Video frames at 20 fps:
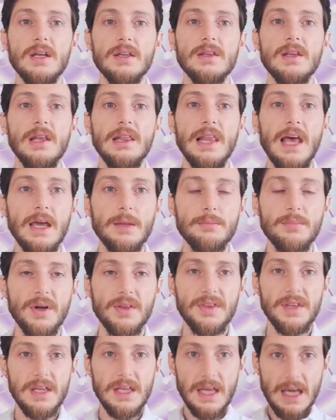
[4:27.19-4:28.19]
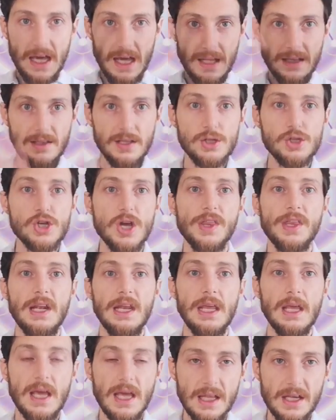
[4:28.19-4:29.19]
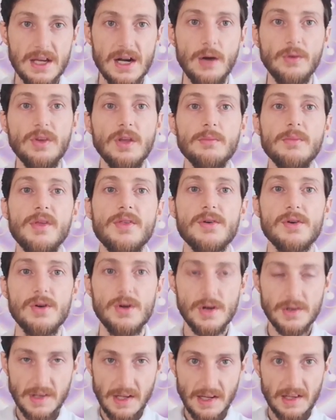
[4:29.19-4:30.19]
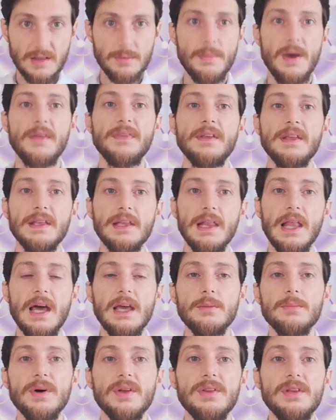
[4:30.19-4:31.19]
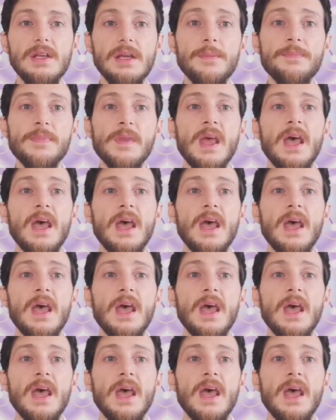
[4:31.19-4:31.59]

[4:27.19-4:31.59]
the light body and the channeling and grounding Mother Earth and expanding the light body,